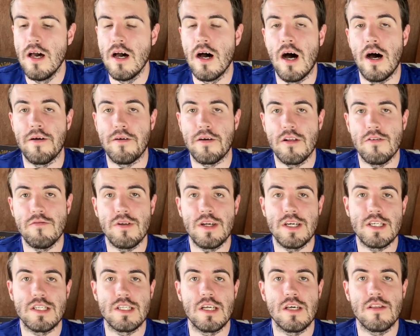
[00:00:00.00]
I'm going to
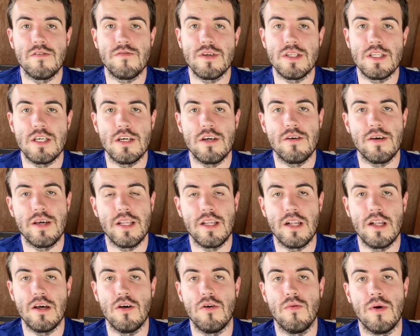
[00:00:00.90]
release another video in a
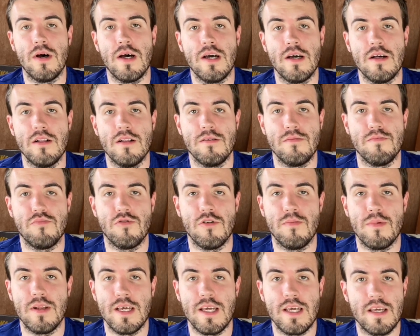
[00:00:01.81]
little while,
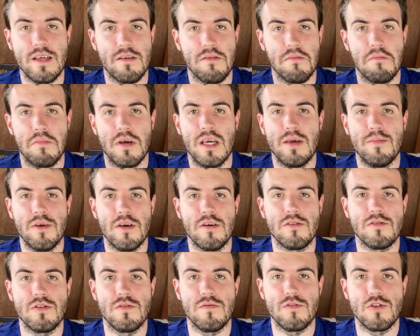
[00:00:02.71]
probably maybe
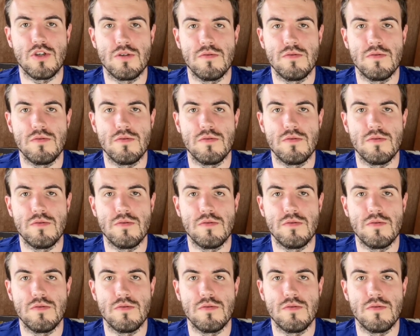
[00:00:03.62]
on